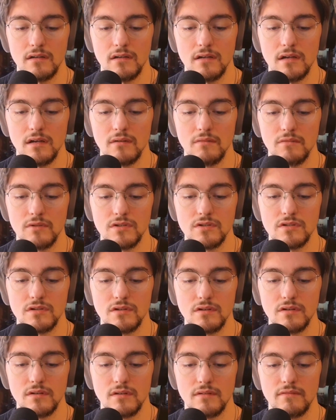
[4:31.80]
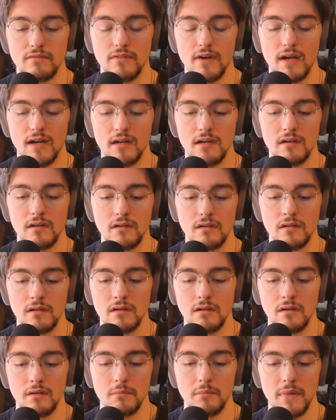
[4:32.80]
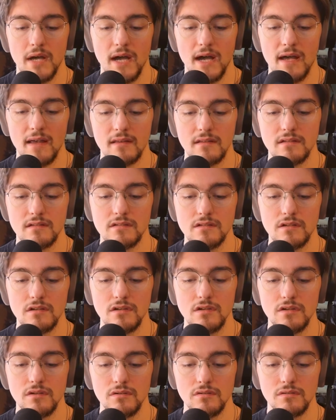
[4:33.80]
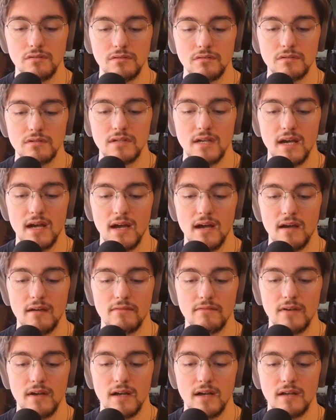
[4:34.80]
and return the file path to you to have